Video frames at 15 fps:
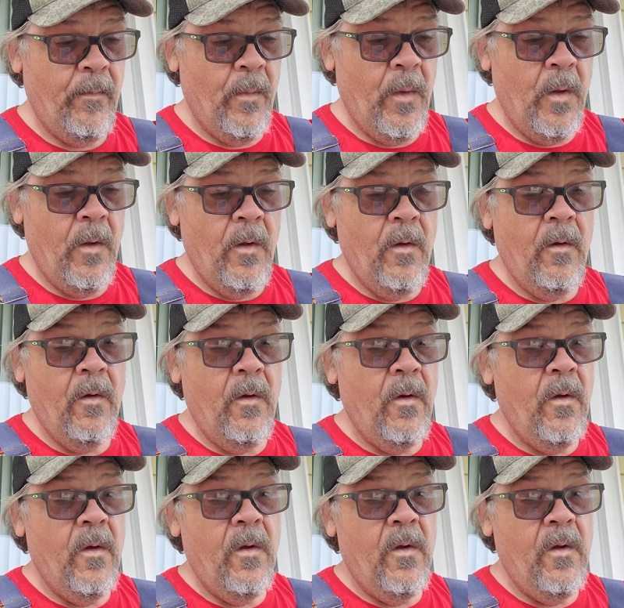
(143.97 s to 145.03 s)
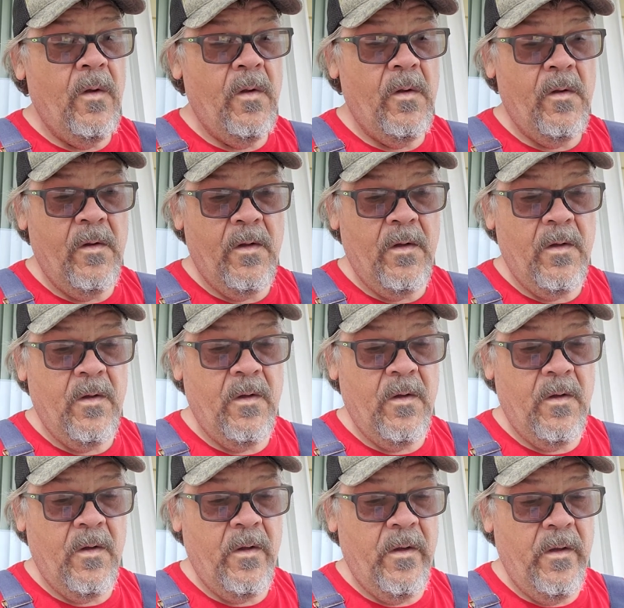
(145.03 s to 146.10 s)

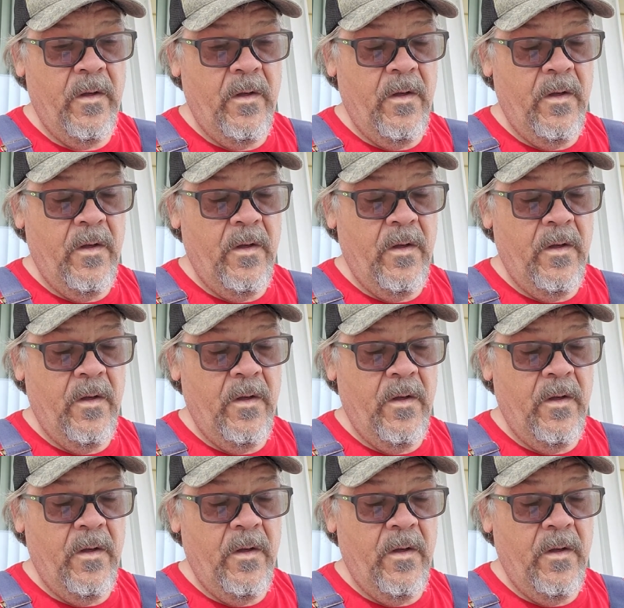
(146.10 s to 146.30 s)
(no one is talking)